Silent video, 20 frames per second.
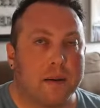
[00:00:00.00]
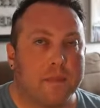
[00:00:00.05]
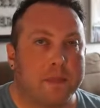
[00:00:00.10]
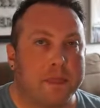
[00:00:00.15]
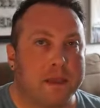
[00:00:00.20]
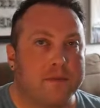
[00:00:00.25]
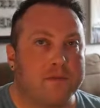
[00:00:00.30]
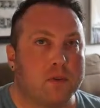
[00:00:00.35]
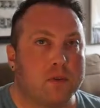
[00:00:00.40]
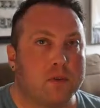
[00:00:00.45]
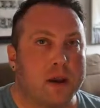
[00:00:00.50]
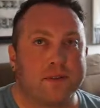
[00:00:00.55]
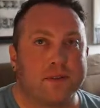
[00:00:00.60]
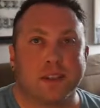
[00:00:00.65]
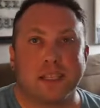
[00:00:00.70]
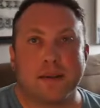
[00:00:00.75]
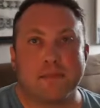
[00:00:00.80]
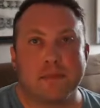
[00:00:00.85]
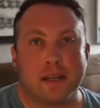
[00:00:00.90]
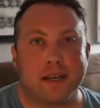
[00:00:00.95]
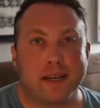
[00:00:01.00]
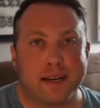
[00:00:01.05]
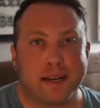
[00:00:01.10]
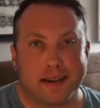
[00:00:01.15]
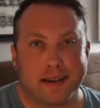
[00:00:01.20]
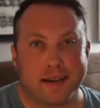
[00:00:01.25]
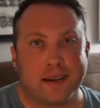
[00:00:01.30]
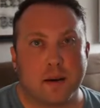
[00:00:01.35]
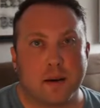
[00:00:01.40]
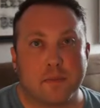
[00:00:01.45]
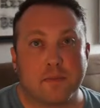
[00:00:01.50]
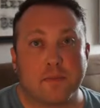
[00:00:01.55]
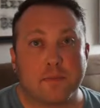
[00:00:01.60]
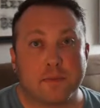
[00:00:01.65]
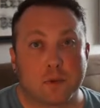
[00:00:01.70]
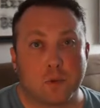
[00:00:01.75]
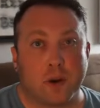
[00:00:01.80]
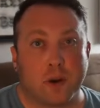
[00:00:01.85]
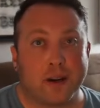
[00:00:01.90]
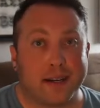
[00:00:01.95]
If you have limited income from
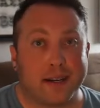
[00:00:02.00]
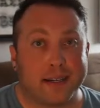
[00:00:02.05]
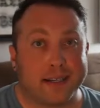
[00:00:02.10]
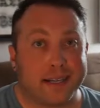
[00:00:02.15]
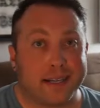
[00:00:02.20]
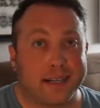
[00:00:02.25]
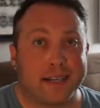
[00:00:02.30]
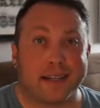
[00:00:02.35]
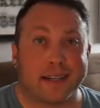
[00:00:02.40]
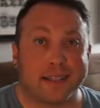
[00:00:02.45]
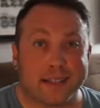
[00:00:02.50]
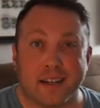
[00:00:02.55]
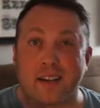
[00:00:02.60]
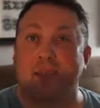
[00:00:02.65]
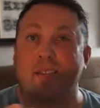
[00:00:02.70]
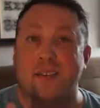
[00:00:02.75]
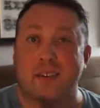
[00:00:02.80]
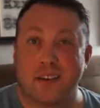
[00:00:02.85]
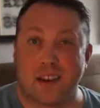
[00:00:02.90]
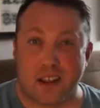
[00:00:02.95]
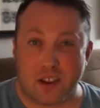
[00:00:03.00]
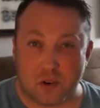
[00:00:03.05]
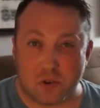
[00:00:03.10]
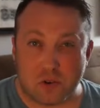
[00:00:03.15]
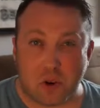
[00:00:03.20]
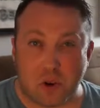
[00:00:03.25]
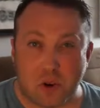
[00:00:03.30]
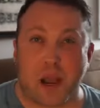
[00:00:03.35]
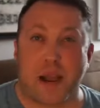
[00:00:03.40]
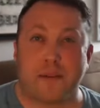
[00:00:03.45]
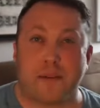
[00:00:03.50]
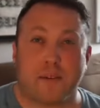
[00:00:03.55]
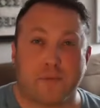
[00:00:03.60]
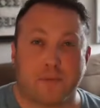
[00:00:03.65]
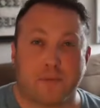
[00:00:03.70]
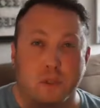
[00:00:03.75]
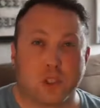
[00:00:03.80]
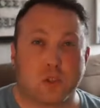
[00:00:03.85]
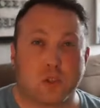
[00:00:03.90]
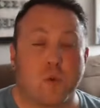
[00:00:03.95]
2019, as in you don't have a
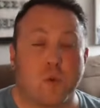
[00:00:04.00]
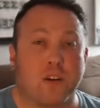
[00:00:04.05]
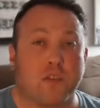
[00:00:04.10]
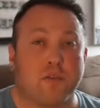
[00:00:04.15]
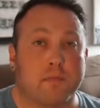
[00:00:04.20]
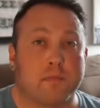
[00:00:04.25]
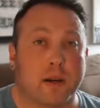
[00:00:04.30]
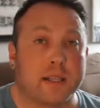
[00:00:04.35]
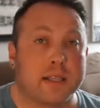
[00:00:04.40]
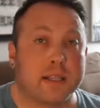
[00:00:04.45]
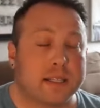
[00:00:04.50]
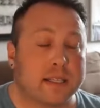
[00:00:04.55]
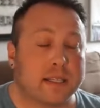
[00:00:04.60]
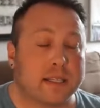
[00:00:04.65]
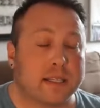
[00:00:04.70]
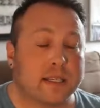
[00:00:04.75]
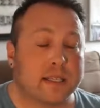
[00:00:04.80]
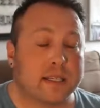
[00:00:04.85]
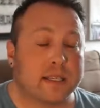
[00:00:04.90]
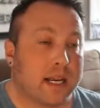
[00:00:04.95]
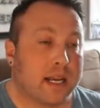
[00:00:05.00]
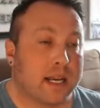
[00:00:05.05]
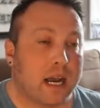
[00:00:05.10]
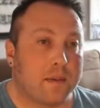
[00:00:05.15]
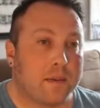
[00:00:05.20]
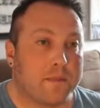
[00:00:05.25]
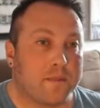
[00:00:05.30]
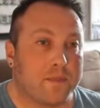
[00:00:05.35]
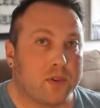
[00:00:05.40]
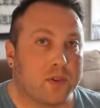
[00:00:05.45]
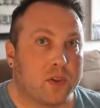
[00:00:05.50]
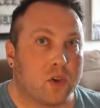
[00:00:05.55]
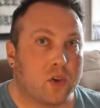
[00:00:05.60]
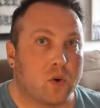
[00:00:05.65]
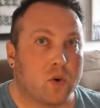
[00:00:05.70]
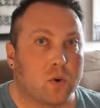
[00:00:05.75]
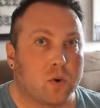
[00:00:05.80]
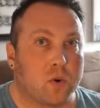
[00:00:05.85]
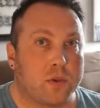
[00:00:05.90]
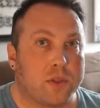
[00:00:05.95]
full 12 months,
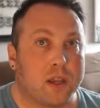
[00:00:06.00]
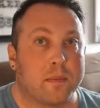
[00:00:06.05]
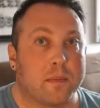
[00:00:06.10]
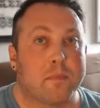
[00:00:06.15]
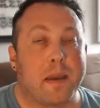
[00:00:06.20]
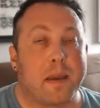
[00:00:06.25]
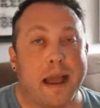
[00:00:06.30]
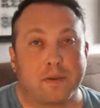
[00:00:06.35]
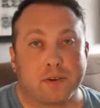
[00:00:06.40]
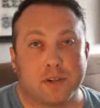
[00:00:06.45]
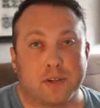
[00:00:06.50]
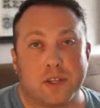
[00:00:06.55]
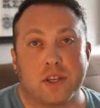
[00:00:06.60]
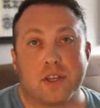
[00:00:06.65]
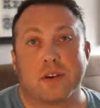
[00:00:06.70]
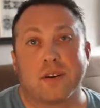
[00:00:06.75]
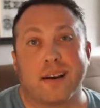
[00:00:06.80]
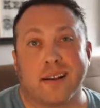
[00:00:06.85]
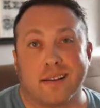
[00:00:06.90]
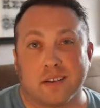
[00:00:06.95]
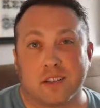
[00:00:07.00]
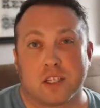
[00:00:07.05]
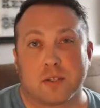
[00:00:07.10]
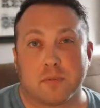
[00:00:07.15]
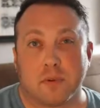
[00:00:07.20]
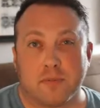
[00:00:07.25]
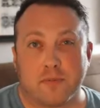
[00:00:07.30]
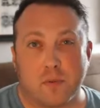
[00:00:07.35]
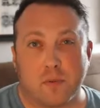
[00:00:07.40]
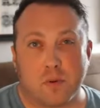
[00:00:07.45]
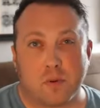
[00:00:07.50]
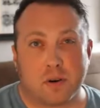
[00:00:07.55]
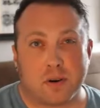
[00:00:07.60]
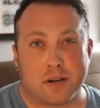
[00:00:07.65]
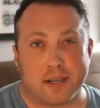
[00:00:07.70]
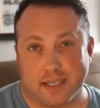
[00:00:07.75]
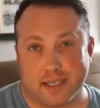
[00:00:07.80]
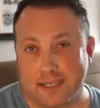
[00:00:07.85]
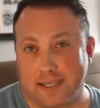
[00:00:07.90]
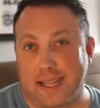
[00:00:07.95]
the amount that you're eligible for
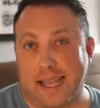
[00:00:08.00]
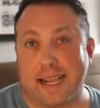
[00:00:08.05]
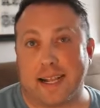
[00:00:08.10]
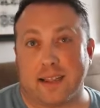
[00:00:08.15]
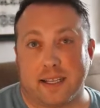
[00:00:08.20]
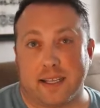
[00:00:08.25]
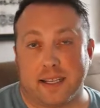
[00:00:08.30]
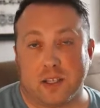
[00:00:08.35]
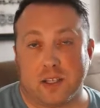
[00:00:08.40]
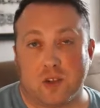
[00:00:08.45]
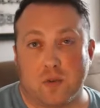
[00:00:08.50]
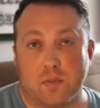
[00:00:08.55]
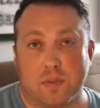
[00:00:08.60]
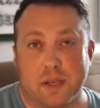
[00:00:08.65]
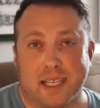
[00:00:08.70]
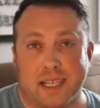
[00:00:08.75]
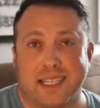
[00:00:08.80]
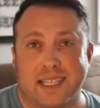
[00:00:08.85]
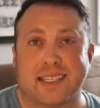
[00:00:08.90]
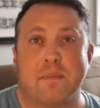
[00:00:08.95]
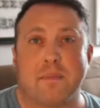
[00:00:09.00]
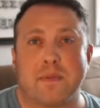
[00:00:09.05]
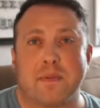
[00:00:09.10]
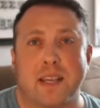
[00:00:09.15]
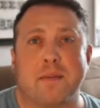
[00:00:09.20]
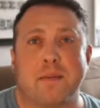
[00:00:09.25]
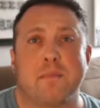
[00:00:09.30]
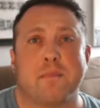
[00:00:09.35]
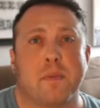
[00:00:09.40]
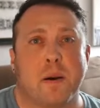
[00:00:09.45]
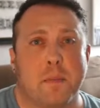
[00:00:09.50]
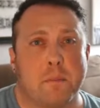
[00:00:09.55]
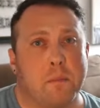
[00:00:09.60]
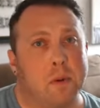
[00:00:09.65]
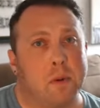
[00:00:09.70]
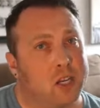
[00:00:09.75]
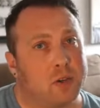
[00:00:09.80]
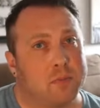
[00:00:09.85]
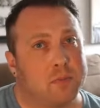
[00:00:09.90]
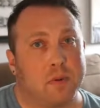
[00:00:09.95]
is likely to be something, but
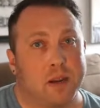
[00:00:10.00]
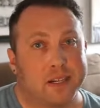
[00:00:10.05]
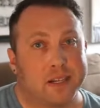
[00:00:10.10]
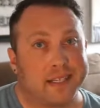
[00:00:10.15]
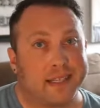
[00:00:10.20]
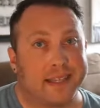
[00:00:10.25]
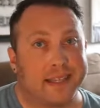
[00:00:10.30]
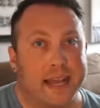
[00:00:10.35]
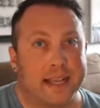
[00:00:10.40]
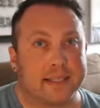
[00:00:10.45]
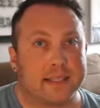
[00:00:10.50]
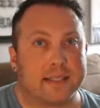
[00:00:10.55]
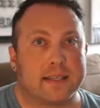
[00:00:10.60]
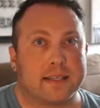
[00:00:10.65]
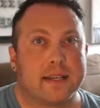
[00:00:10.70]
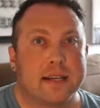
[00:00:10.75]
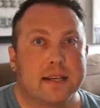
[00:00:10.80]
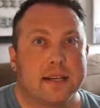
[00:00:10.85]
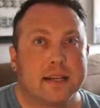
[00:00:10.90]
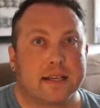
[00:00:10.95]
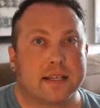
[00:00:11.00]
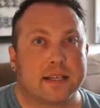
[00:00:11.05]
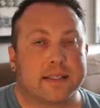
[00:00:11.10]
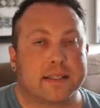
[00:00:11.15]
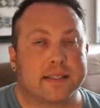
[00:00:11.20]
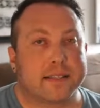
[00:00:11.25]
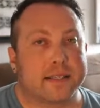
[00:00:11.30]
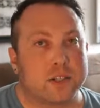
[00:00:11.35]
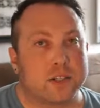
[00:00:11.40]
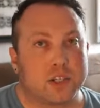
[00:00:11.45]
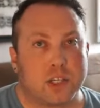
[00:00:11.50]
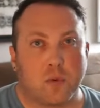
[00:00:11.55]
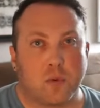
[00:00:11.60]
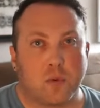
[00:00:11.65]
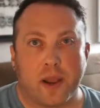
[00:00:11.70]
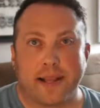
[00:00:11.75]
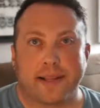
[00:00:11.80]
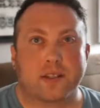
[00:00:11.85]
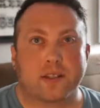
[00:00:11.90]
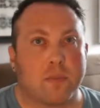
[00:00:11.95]
much less, because essentially the
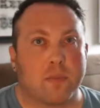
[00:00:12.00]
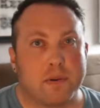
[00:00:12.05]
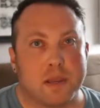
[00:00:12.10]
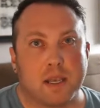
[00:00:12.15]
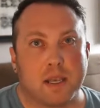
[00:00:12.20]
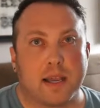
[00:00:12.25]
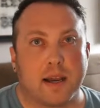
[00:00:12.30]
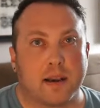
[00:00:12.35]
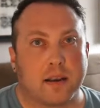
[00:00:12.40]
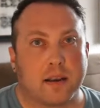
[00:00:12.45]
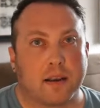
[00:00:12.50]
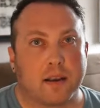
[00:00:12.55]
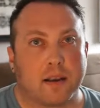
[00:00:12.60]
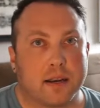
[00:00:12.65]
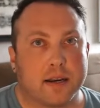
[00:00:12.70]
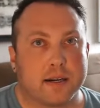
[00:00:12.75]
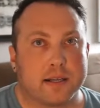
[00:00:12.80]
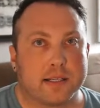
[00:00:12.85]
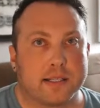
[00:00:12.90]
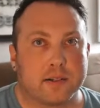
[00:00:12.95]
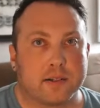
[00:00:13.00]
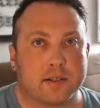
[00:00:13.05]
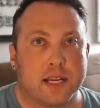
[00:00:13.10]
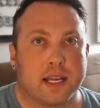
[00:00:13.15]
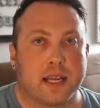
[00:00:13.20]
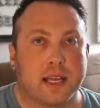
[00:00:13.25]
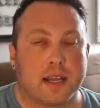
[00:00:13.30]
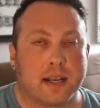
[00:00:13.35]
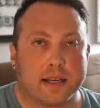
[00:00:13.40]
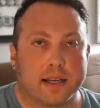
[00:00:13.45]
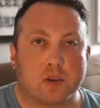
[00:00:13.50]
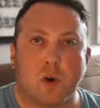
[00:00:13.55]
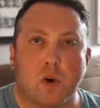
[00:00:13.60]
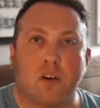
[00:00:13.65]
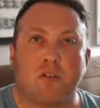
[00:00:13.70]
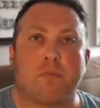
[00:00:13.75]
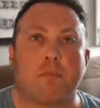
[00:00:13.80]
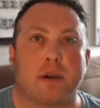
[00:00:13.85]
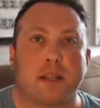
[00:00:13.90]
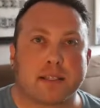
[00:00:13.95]
way it's all being calculated is they're taking a
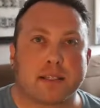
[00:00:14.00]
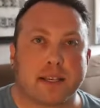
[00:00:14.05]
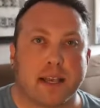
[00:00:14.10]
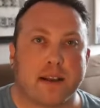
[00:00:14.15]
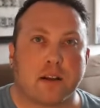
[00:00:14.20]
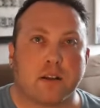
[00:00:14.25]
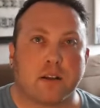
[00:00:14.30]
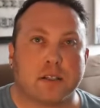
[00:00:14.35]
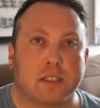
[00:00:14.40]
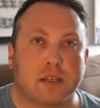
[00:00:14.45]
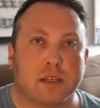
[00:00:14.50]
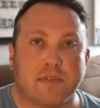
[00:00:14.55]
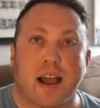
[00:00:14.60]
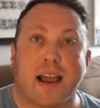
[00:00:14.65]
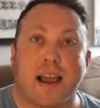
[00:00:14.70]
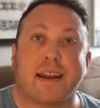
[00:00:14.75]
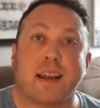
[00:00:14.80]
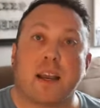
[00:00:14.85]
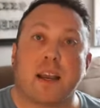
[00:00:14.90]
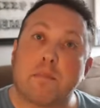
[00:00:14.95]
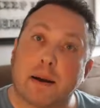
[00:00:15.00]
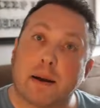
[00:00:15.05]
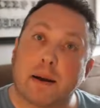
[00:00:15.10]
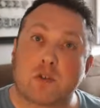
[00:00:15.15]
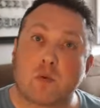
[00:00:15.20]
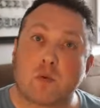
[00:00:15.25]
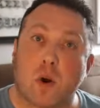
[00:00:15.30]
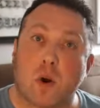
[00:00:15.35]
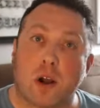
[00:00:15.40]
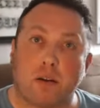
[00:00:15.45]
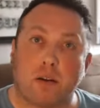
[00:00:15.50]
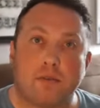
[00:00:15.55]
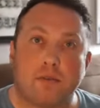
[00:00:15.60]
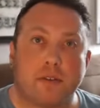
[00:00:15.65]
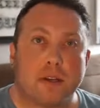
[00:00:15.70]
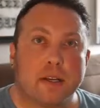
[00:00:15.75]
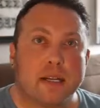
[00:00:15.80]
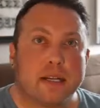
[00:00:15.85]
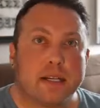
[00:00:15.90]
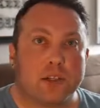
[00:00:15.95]
12-month cycle and dividing it by 12.
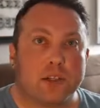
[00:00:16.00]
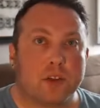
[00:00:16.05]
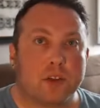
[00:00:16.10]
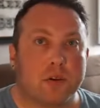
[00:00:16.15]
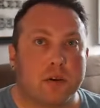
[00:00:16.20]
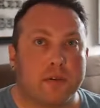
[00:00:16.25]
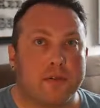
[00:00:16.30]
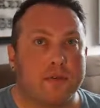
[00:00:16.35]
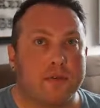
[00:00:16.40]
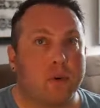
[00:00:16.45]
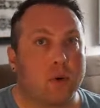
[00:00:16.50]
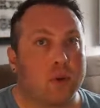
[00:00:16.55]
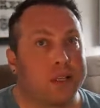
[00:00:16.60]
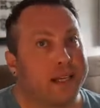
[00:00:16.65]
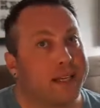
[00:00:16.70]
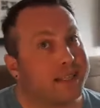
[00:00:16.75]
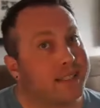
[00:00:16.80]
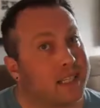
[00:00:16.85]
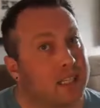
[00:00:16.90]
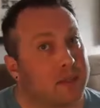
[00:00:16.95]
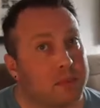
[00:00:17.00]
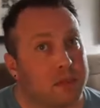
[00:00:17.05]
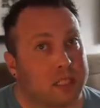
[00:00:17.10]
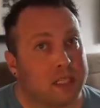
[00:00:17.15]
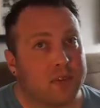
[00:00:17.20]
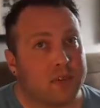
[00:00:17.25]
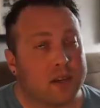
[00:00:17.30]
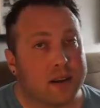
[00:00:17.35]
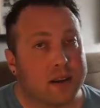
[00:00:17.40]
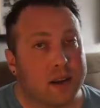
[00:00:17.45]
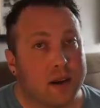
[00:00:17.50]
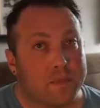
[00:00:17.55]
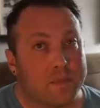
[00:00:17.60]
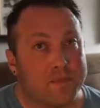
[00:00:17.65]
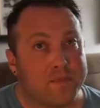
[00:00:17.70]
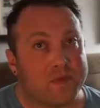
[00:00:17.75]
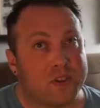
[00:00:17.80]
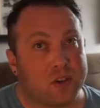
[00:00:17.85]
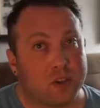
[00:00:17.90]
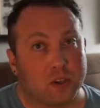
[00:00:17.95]
So if you've only got 6 months of
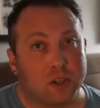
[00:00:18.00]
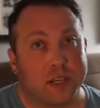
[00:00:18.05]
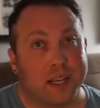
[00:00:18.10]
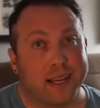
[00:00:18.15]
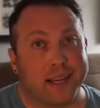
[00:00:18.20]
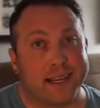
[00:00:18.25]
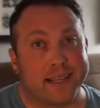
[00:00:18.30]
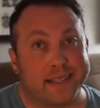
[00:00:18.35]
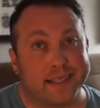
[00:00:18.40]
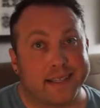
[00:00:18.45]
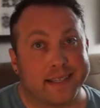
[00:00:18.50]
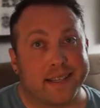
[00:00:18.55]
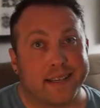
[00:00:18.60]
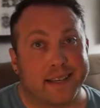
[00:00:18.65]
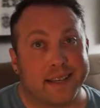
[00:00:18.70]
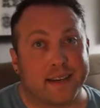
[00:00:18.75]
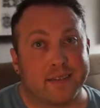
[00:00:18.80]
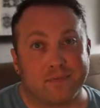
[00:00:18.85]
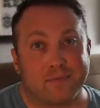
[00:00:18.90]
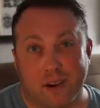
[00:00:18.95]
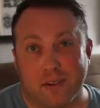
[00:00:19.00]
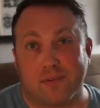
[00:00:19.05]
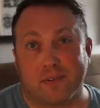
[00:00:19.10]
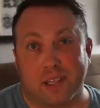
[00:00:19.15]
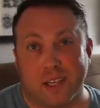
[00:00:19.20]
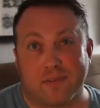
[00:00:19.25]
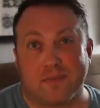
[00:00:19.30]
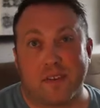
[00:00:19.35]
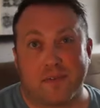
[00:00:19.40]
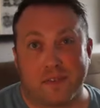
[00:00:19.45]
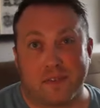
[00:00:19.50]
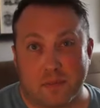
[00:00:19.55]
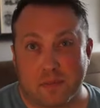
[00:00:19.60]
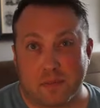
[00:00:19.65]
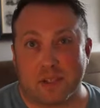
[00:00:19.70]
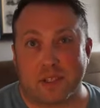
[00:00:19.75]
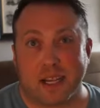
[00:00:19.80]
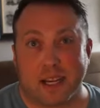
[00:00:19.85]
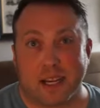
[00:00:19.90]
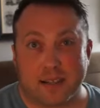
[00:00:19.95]
income, you're looking at seeing roughly a
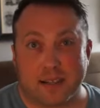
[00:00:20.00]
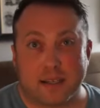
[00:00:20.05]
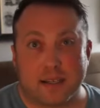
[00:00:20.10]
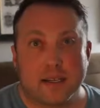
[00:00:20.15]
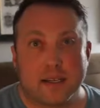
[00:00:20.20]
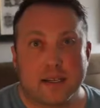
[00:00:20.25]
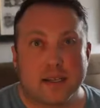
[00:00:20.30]
50%.